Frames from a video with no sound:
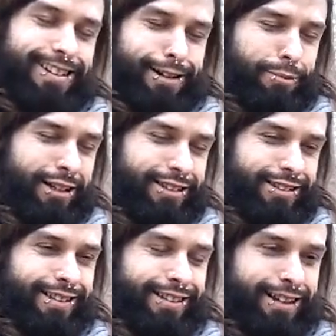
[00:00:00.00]
I'm not
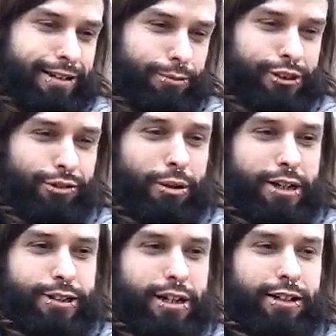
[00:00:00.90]
into that, which is
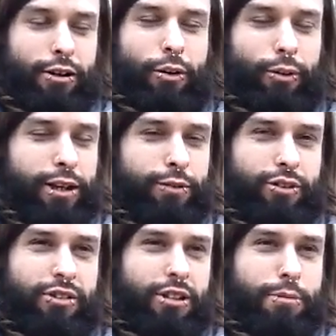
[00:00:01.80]
why you guys hardly
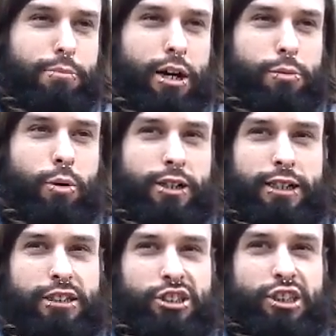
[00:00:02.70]
ever see my one
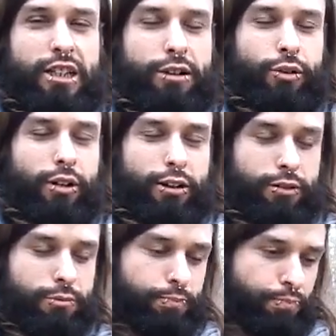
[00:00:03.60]
AEG ever
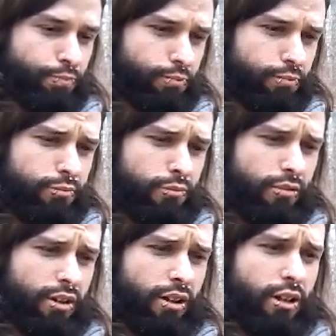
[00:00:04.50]
out.
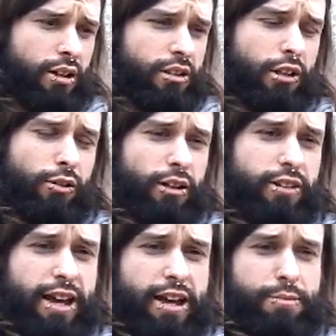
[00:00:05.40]
Not only
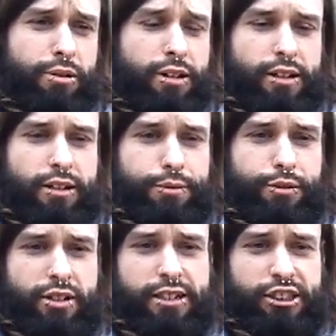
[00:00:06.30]
that, but it
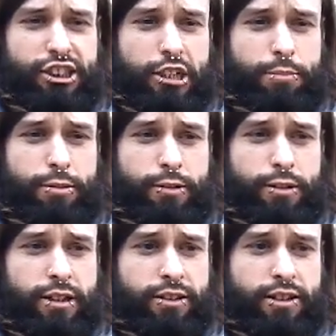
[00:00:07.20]
was kind of cheap.
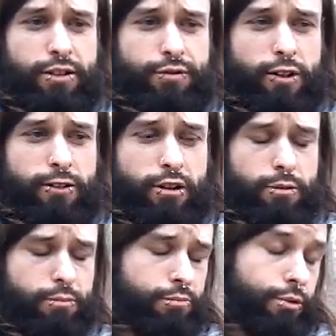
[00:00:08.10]
It's kind of fucked
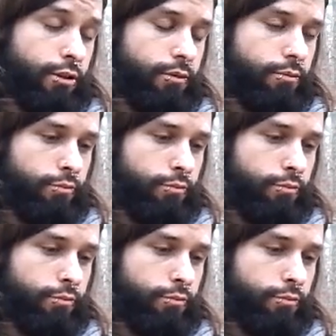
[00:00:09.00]
up, but